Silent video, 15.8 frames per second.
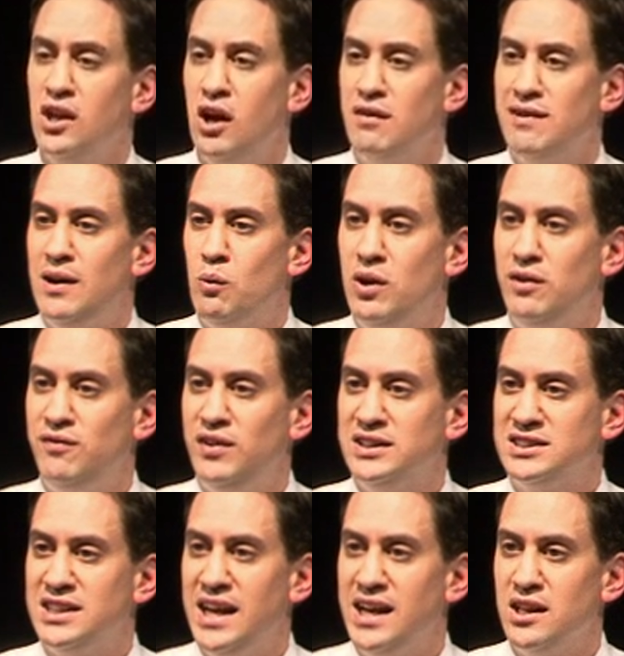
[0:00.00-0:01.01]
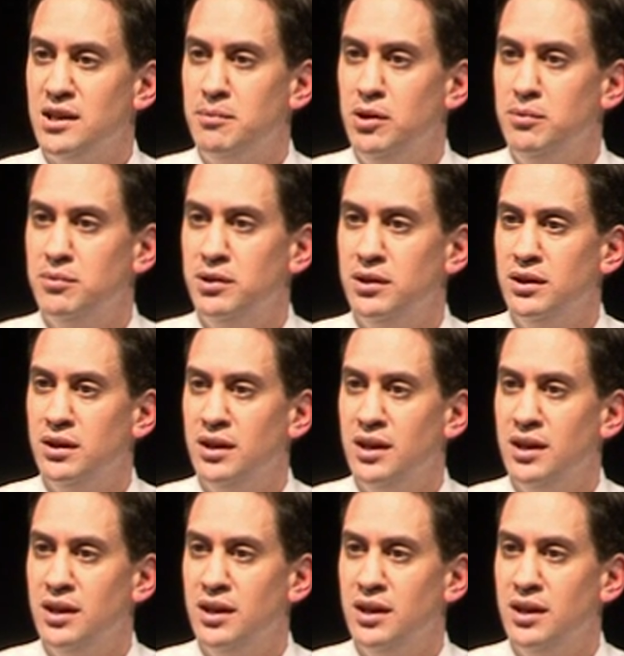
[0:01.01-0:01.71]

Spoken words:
of our welfare state at the moment.